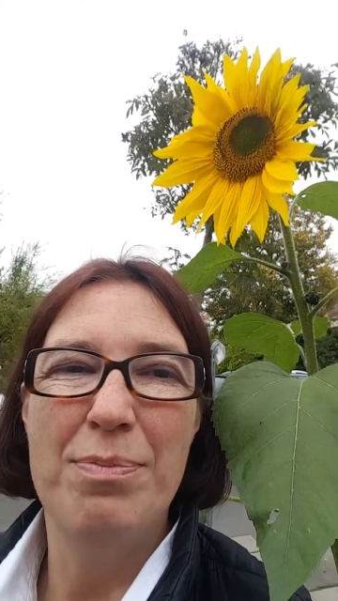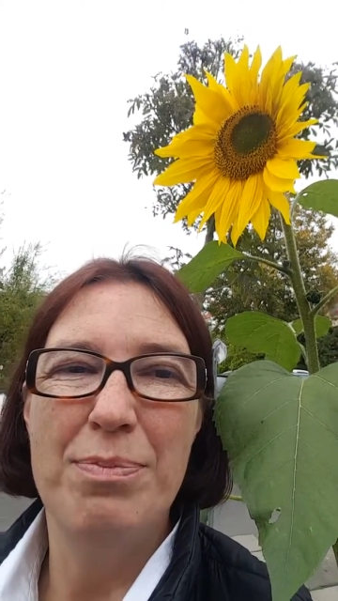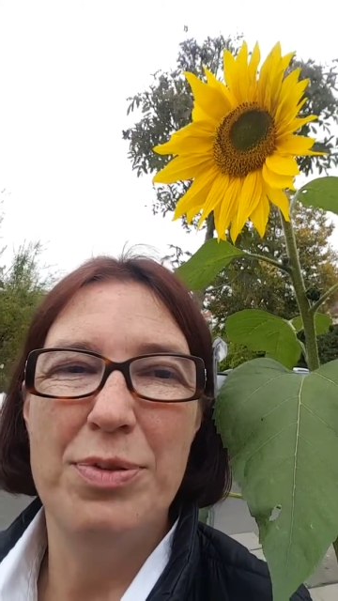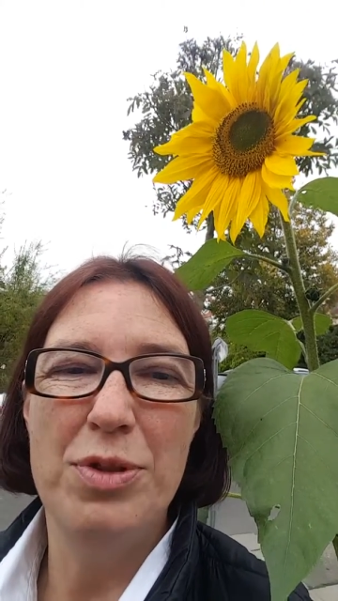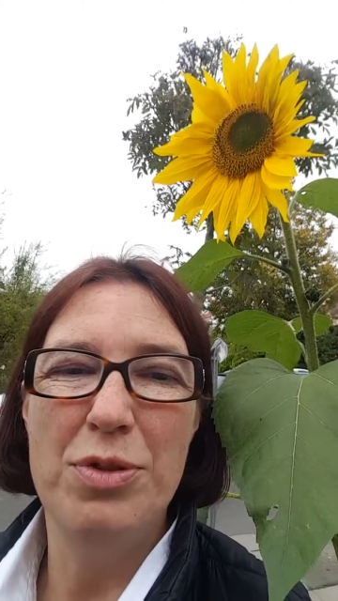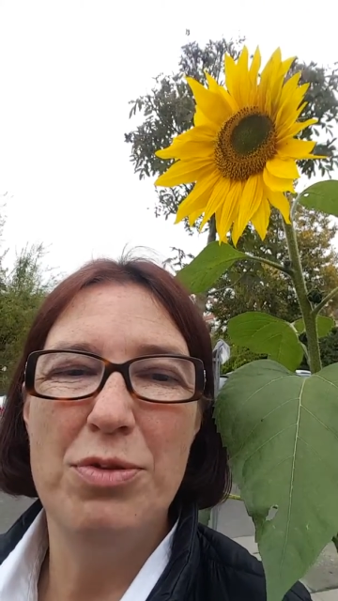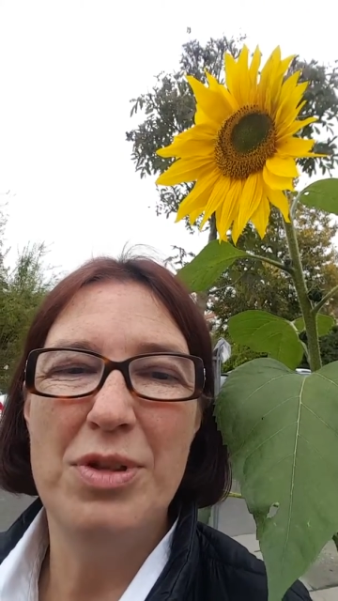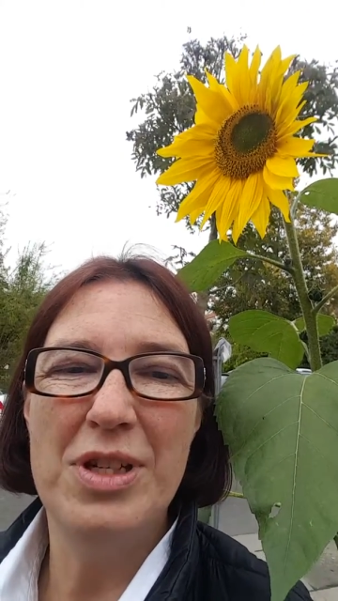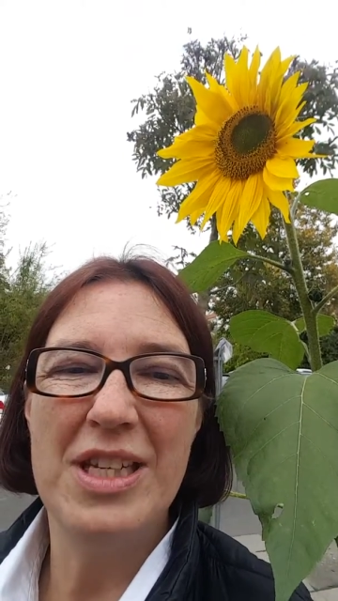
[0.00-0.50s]

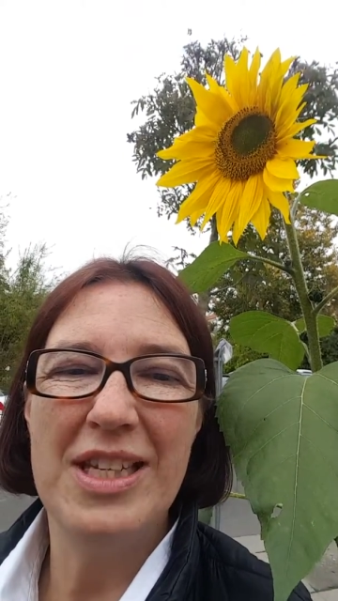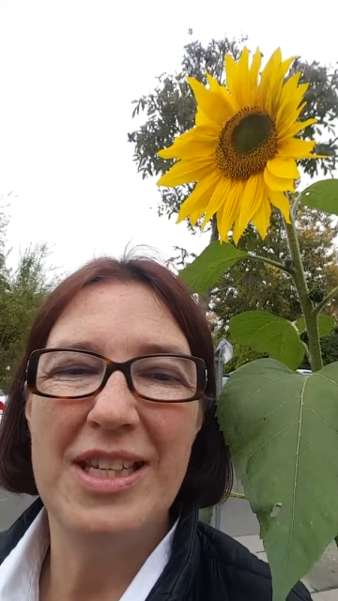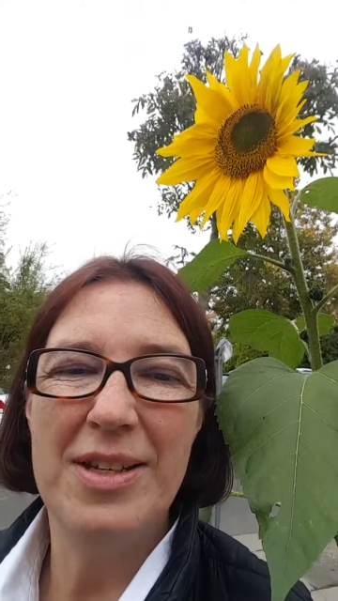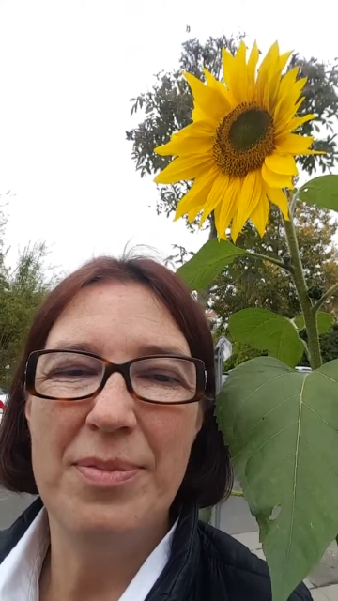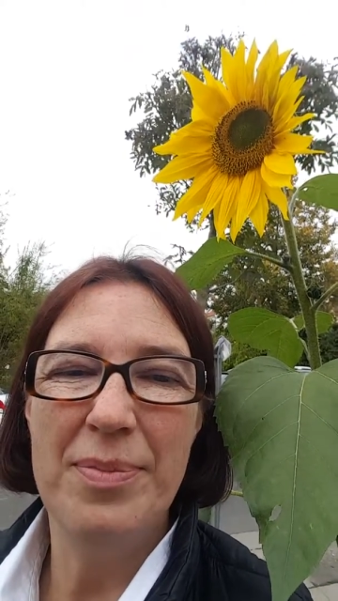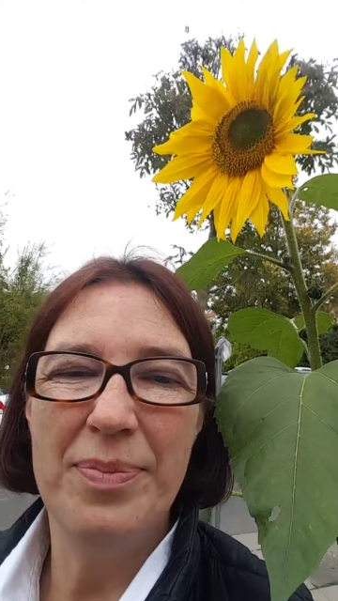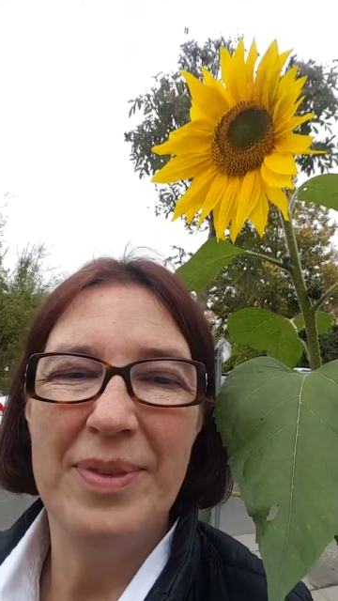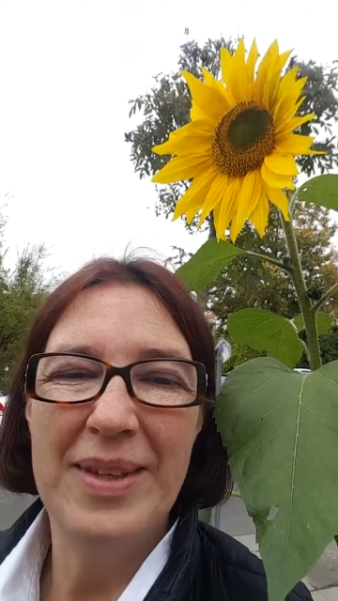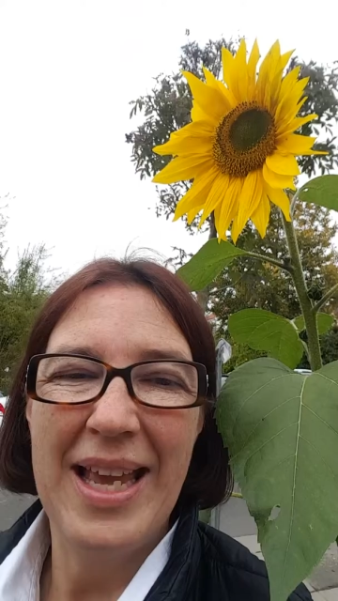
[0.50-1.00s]

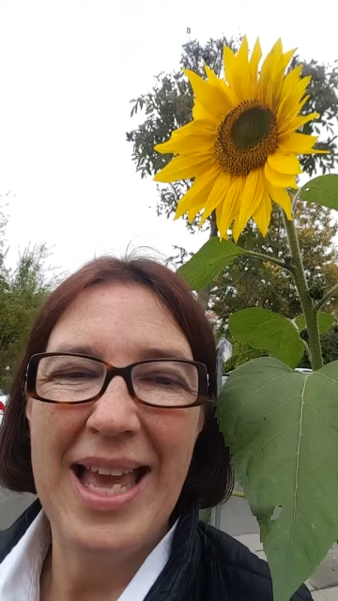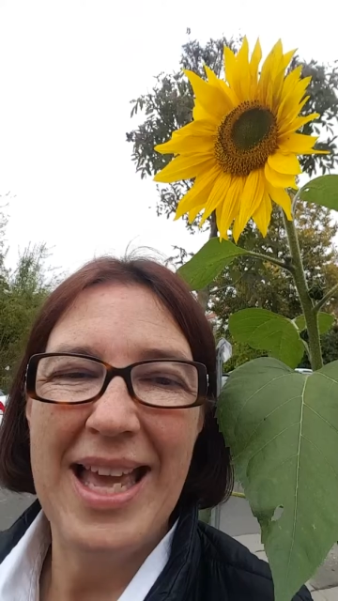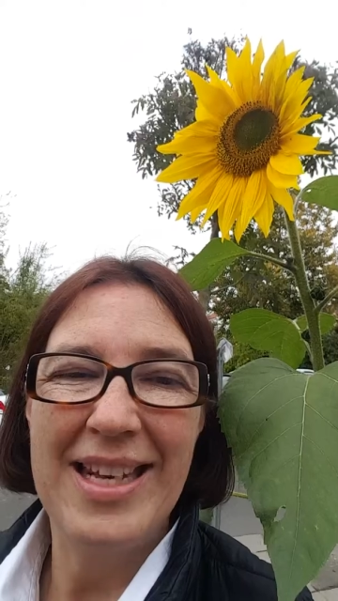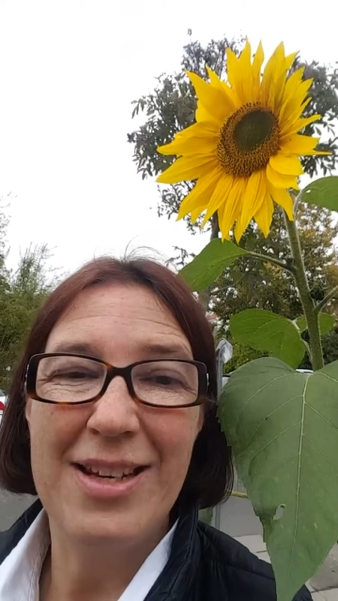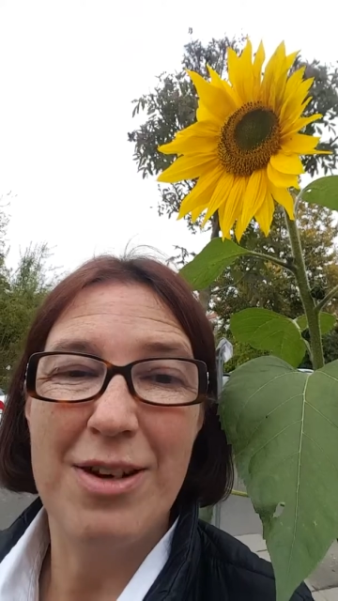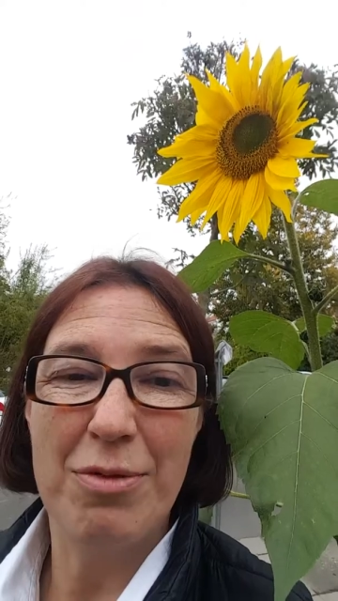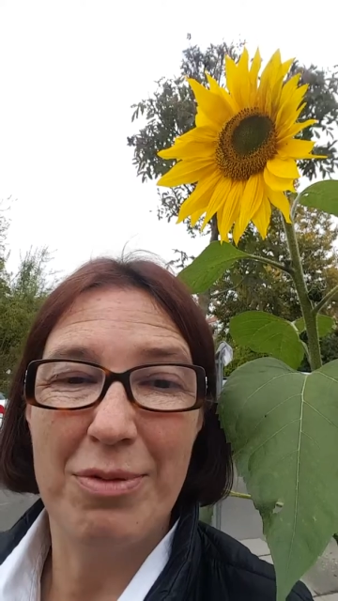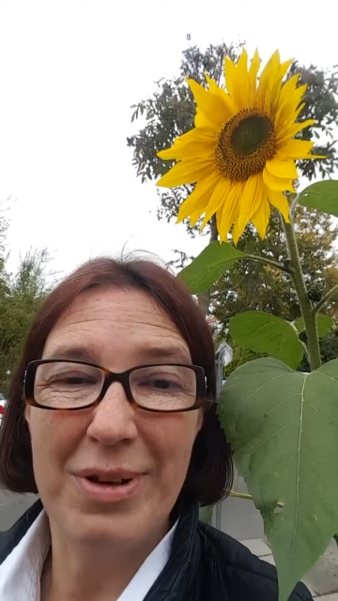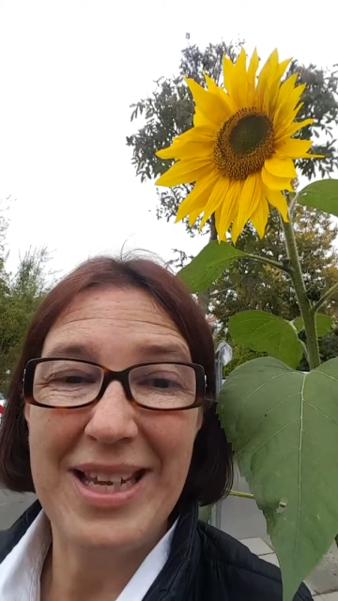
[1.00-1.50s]
beauty
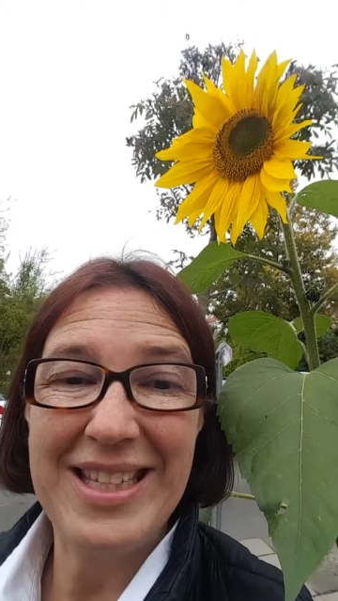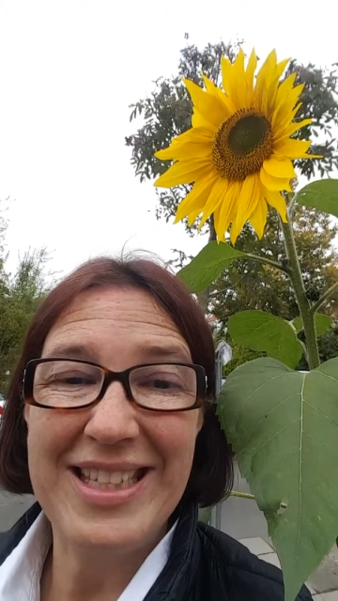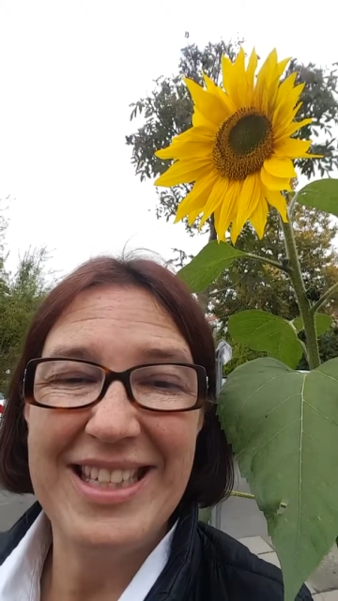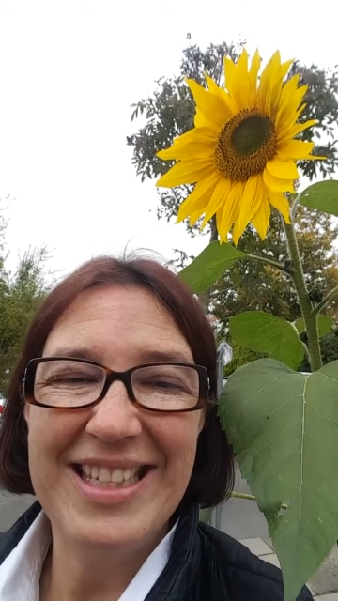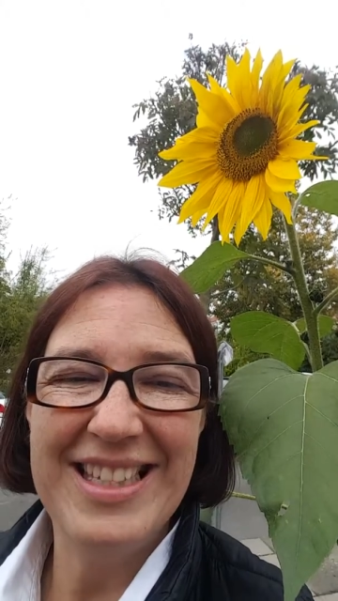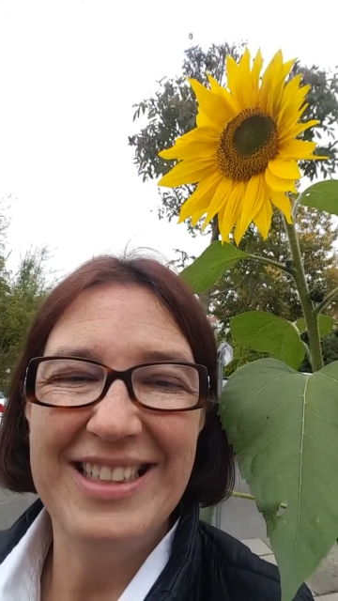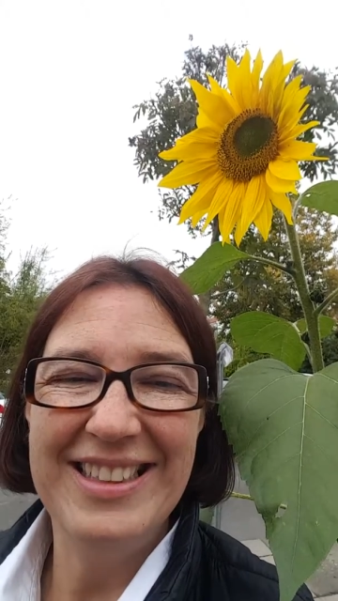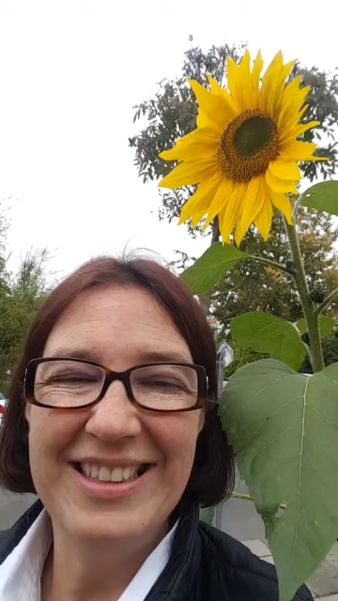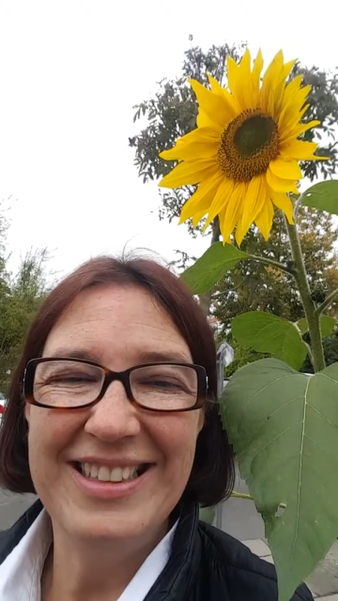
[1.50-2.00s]
and a
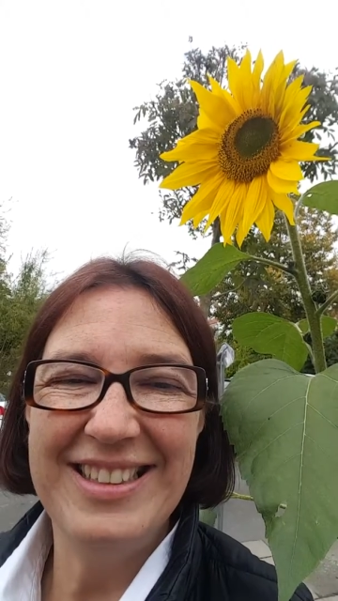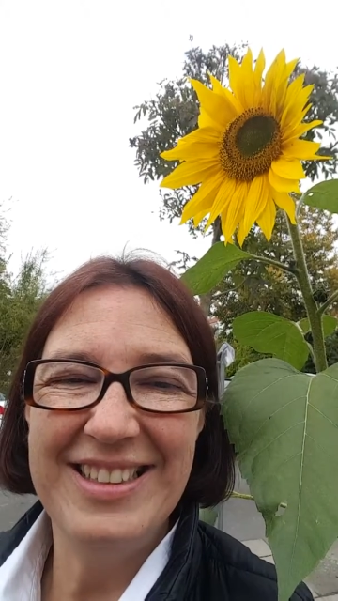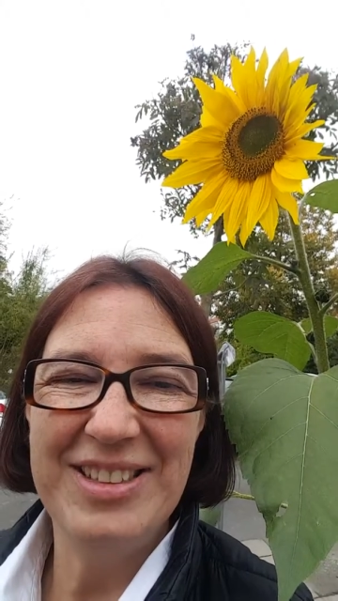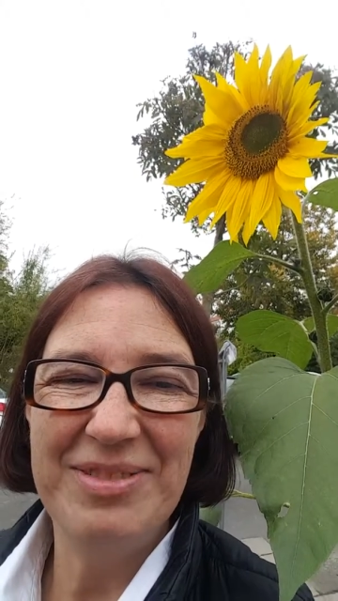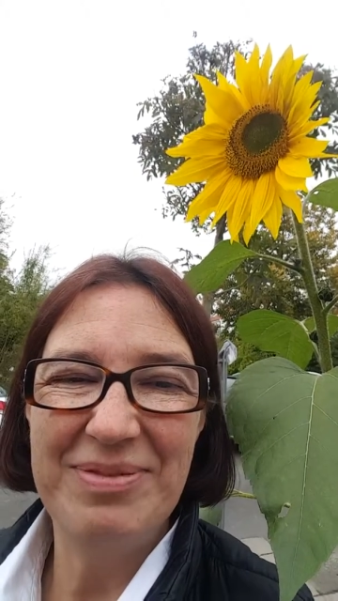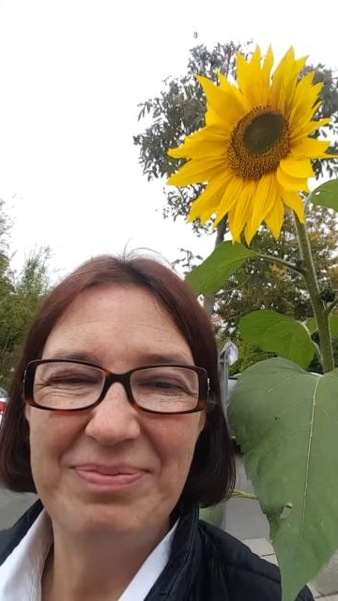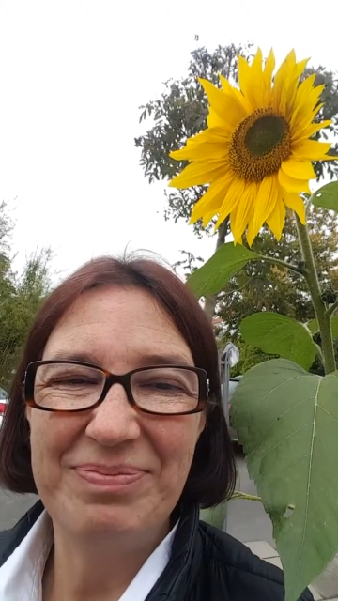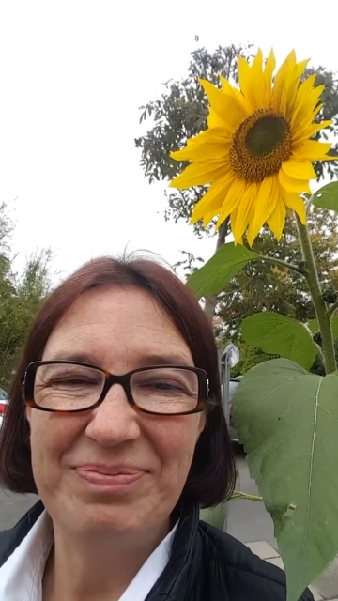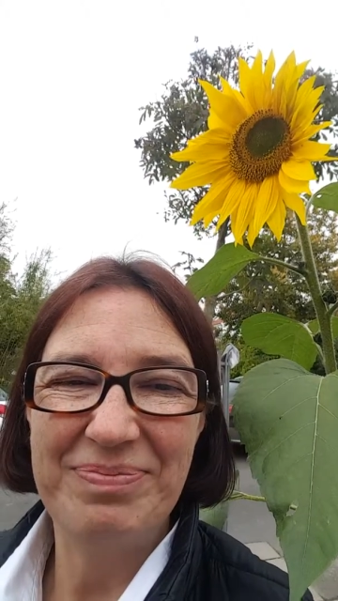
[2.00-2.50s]

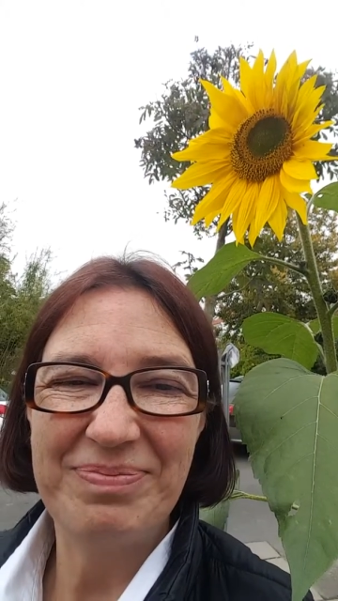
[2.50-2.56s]
radiance.